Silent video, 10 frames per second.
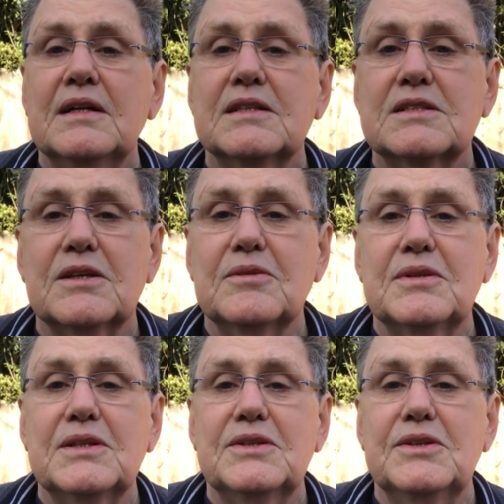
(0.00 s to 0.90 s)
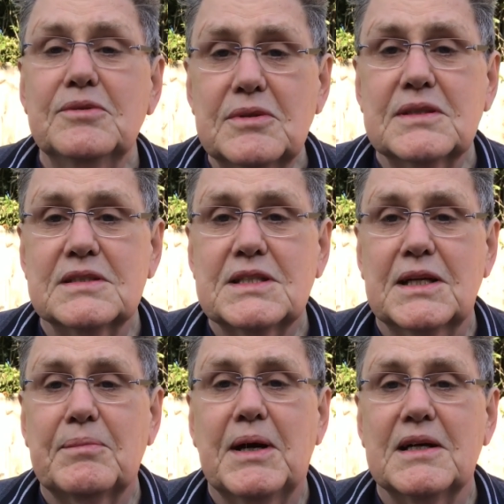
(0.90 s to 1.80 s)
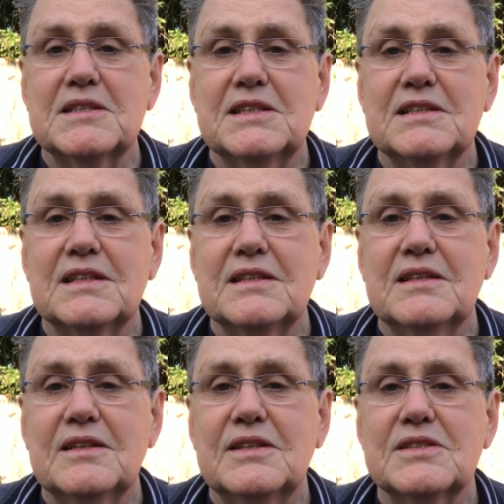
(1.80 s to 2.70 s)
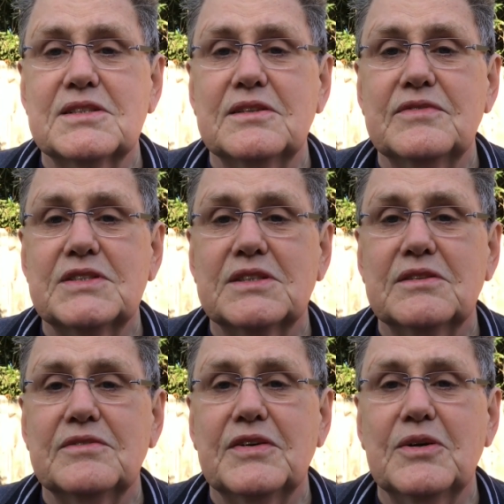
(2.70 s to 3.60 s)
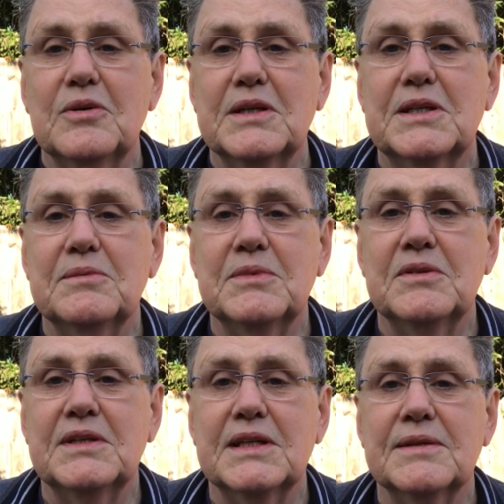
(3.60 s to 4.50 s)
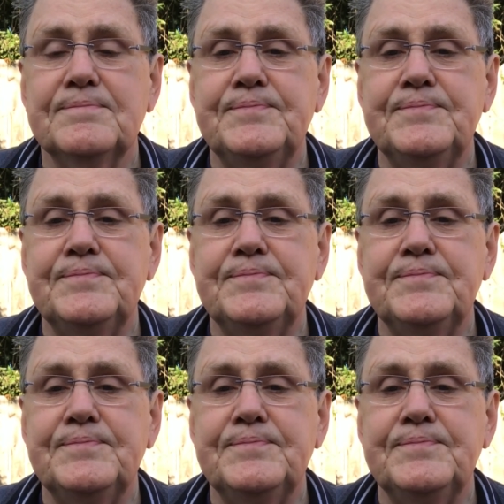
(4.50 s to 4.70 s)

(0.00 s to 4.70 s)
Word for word: so that you can take part in the, the service of Holy Communion.